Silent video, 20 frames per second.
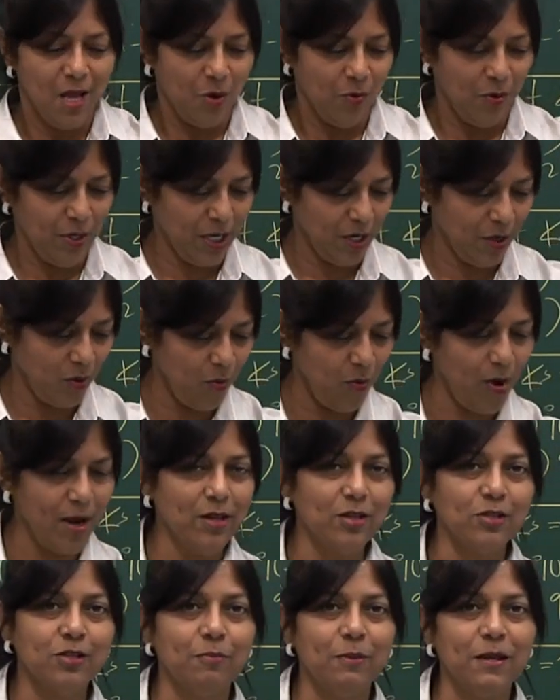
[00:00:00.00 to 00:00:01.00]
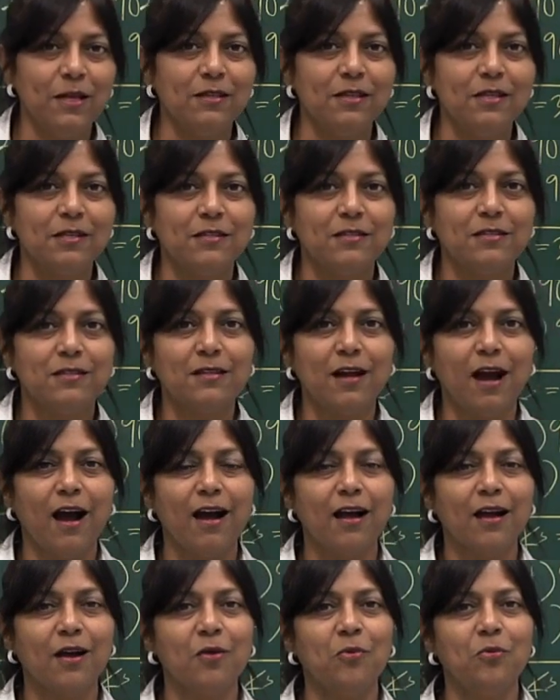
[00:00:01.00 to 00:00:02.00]
We don't want you to be in this
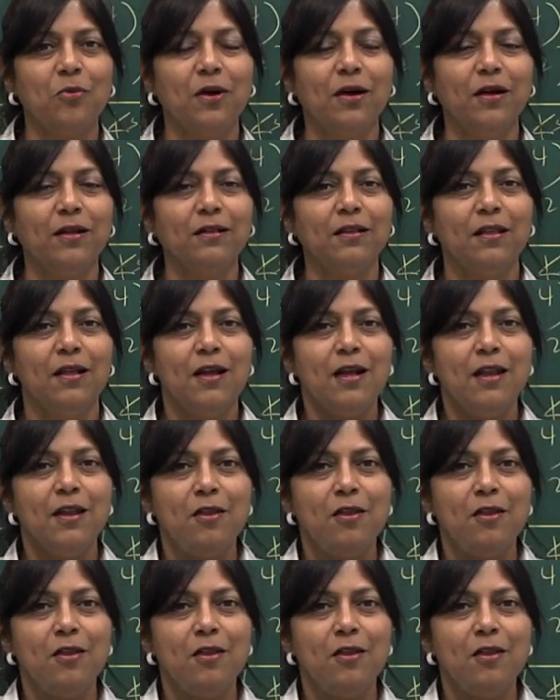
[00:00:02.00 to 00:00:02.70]
dark world,